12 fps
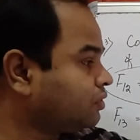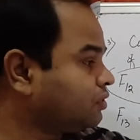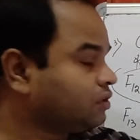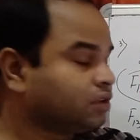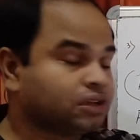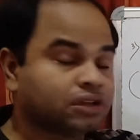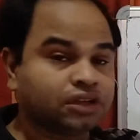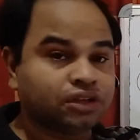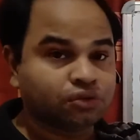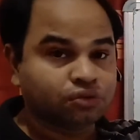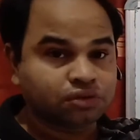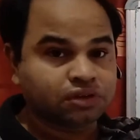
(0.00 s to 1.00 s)

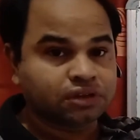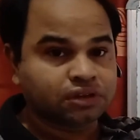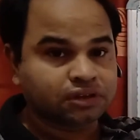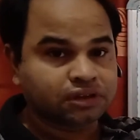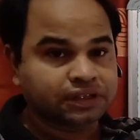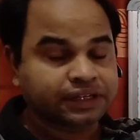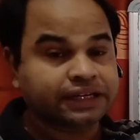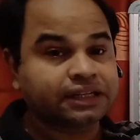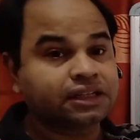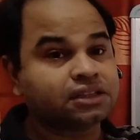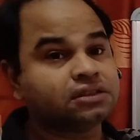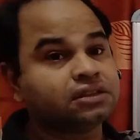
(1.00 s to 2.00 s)
Q3 at its
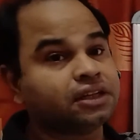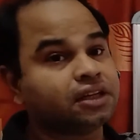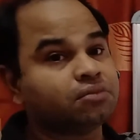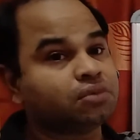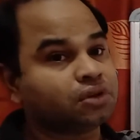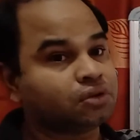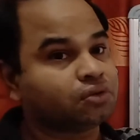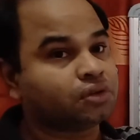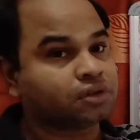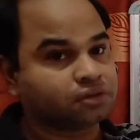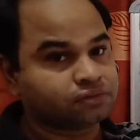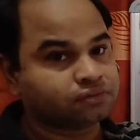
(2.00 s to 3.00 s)
neighborhood.
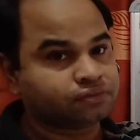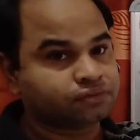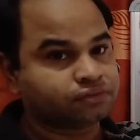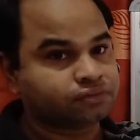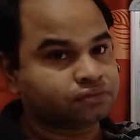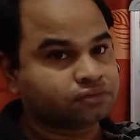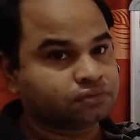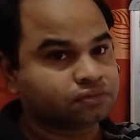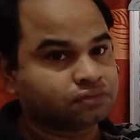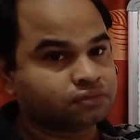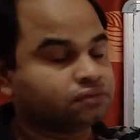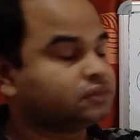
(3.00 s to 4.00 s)

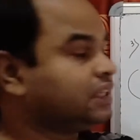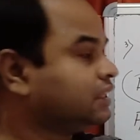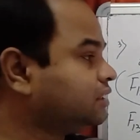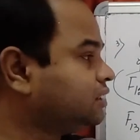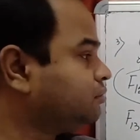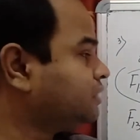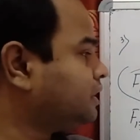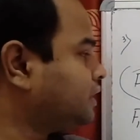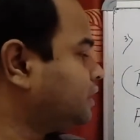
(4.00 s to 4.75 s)
Similarly, I mean